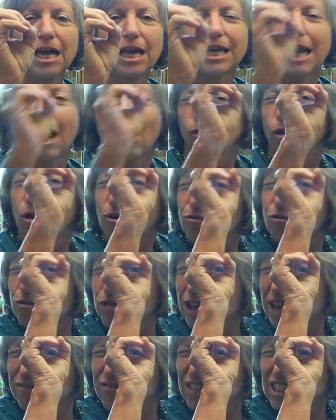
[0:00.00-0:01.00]
Now look through
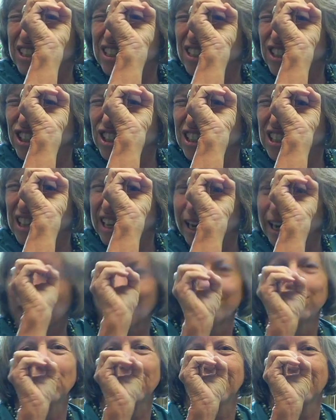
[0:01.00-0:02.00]
that fist, just like
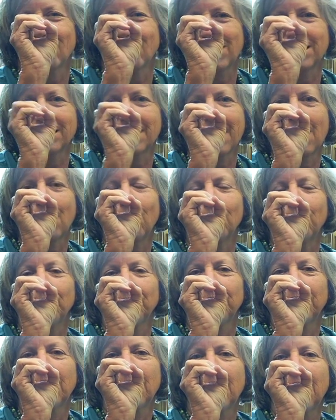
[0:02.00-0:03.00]
I'm looking right now.
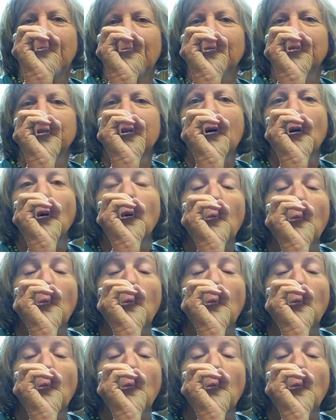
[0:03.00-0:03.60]
Now